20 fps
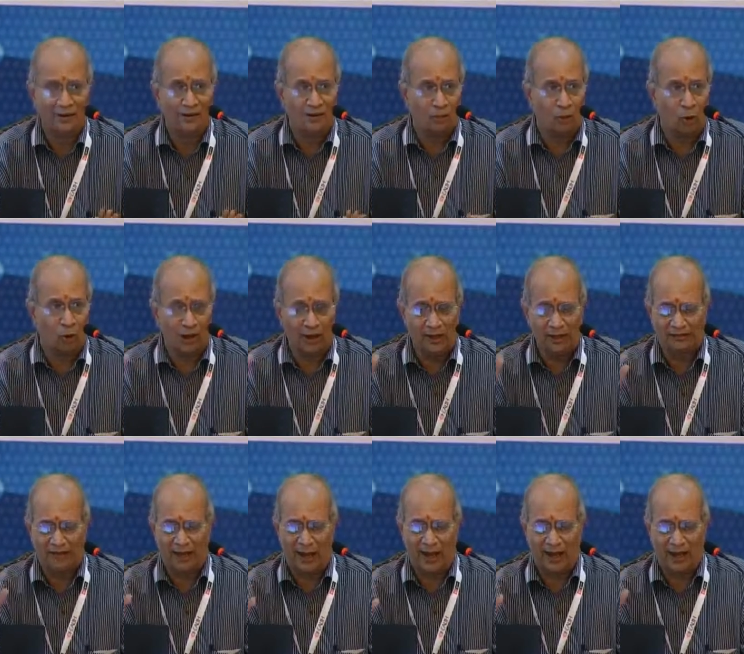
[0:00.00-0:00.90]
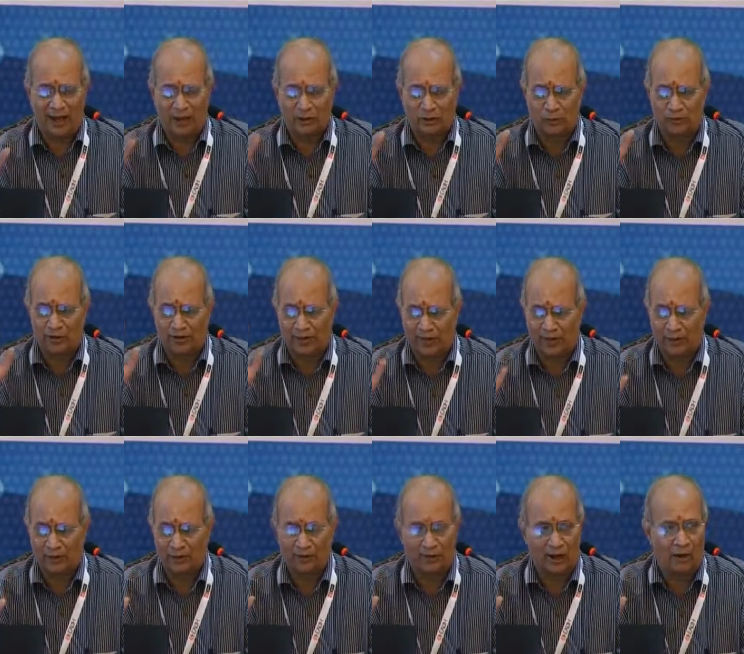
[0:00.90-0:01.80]
Local stake has to be taken
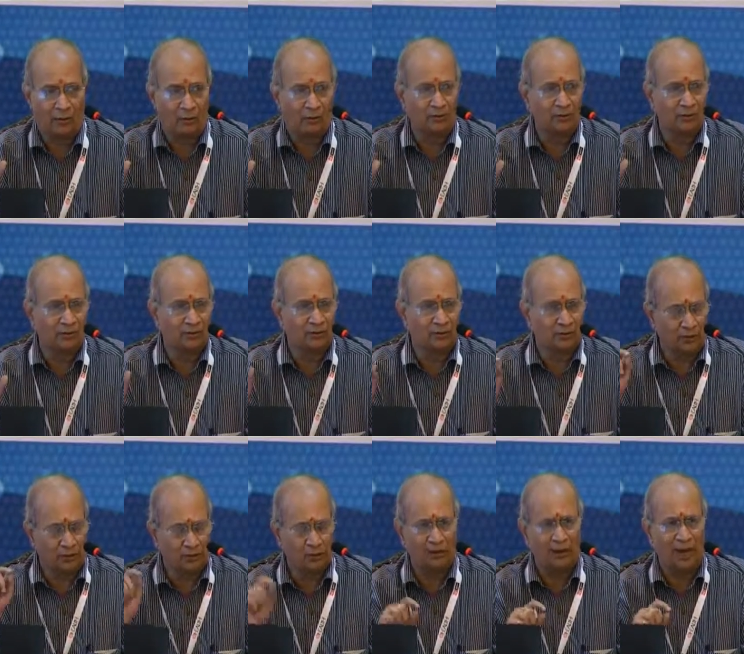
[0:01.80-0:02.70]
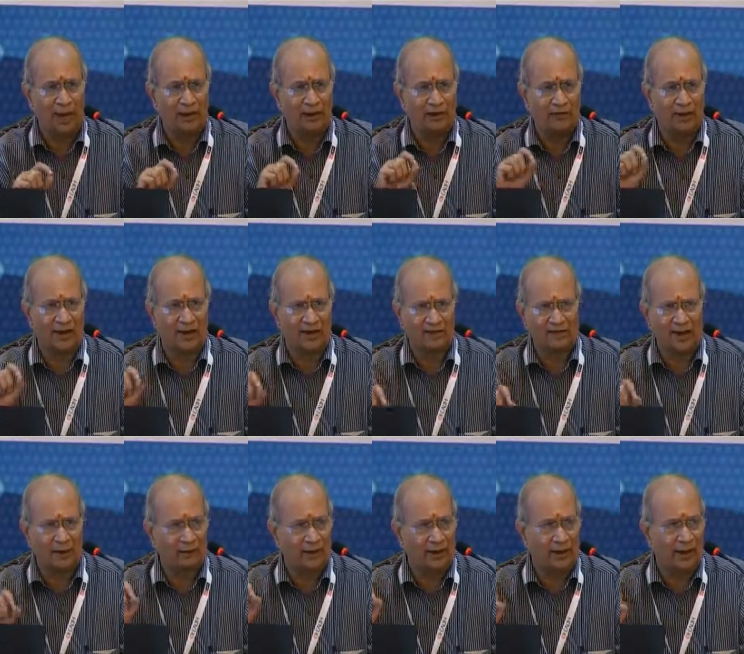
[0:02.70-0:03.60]
into account. You know, I'll give an
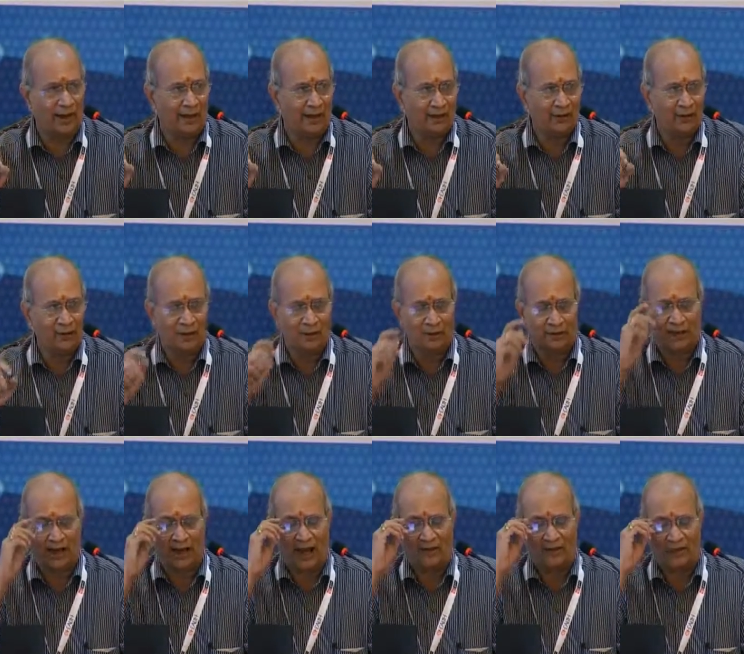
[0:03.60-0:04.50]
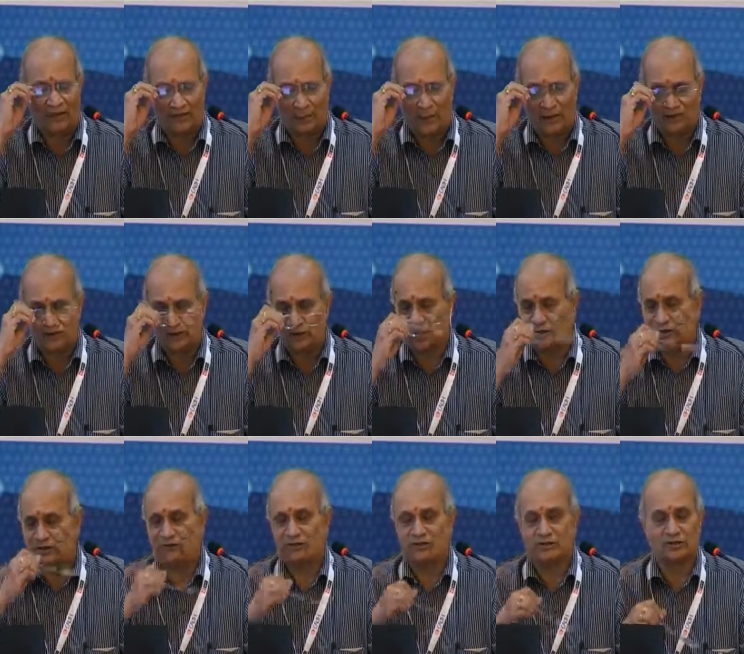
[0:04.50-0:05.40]
example here, the Railways Passenger
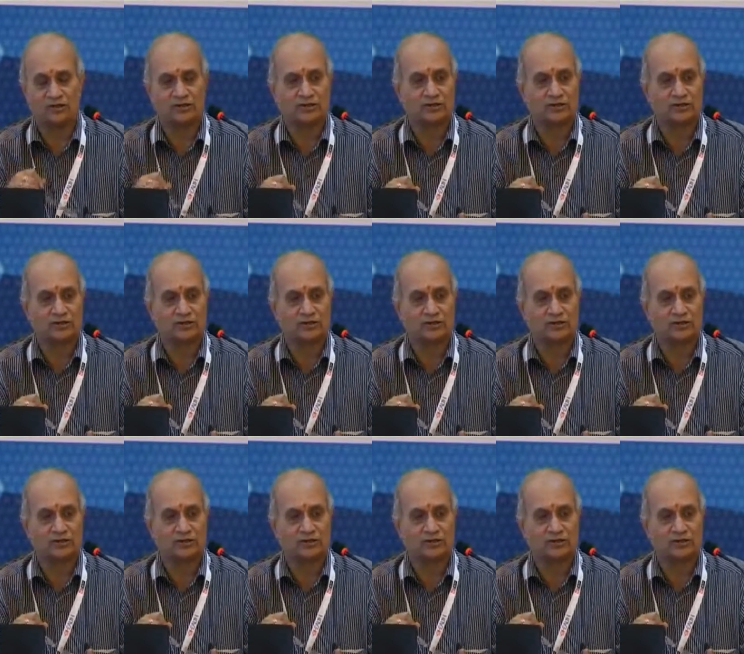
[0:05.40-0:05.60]
Reservation